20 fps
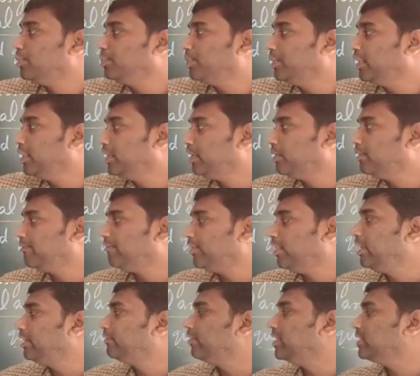Prepare a
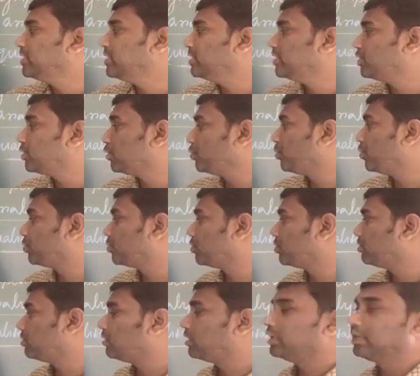frequency
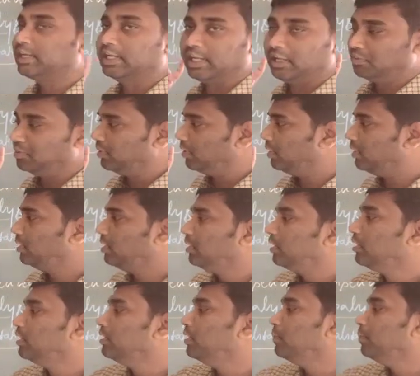distribution table.
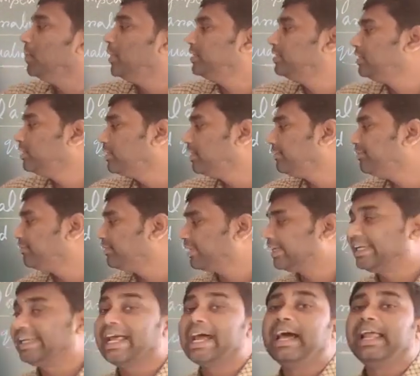Method
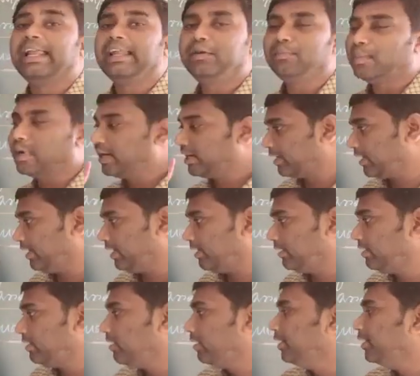of tally
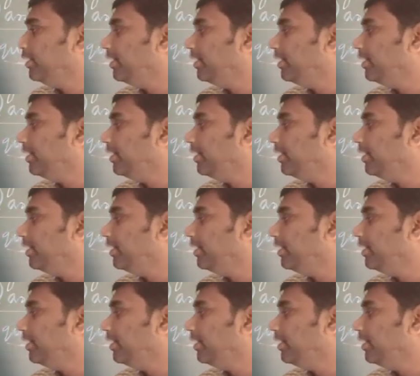marking.